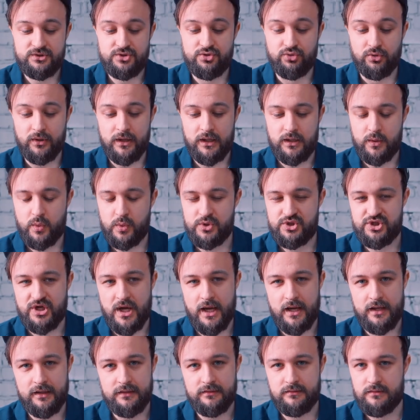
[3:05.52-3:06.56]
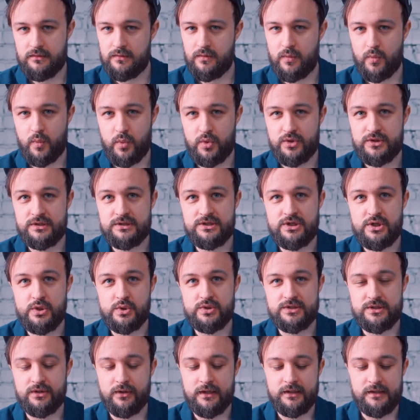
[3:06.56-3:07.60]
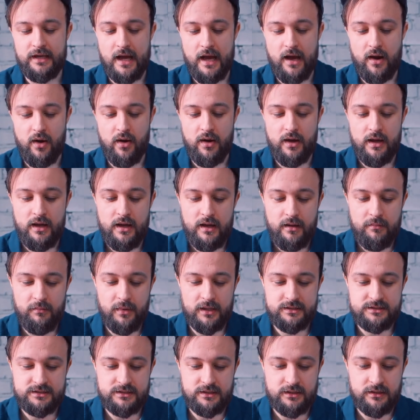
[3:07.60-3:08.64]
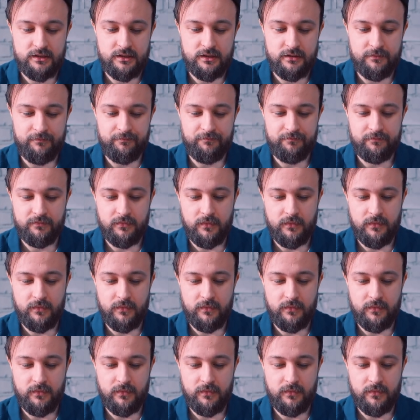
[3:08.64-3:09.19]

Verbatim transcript: trick which I wouldn't use right now, but uh,